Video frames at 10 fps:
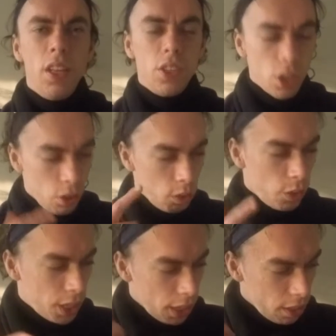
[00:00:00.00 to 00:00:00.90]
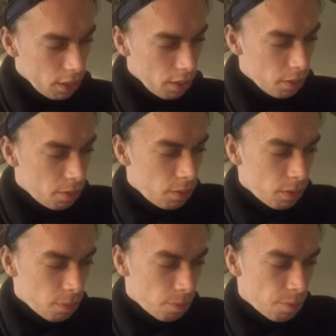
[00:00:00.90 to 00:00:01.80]
So we can
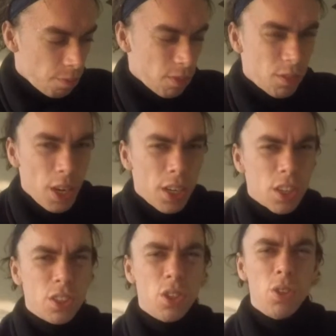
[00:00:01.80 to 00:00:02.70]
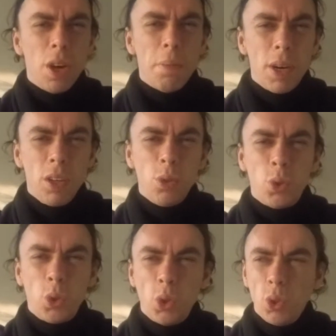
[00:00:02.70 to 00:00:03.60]
rather talk about